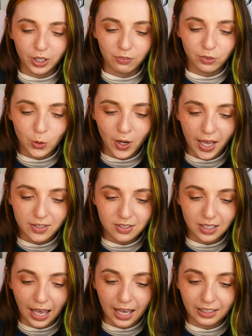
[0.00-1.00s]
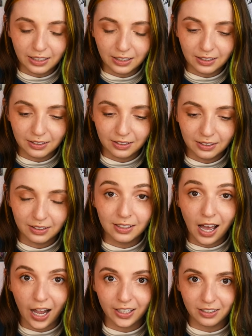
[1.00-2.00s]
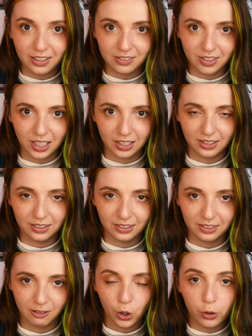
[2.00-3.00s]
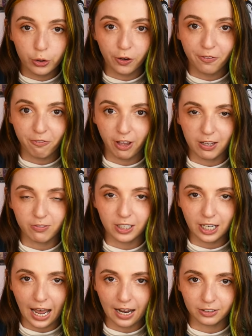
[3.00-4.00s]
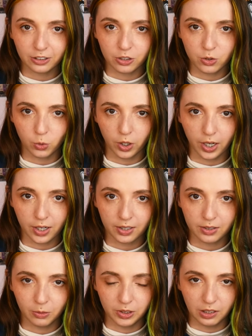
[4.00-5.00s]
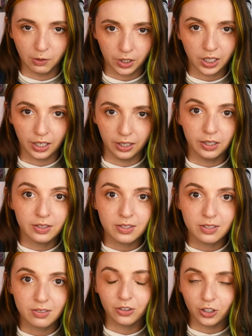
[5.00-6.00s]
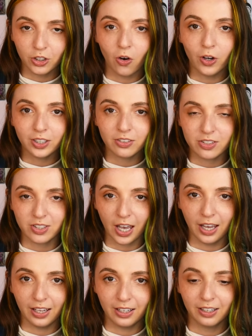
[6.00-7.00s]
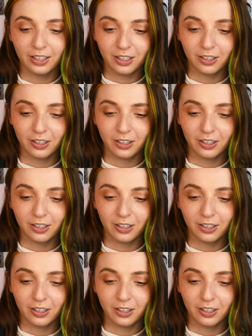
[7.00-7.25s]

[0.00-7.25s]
if you ask any 90s kid who their favorite actors were when they were kids, they're going to say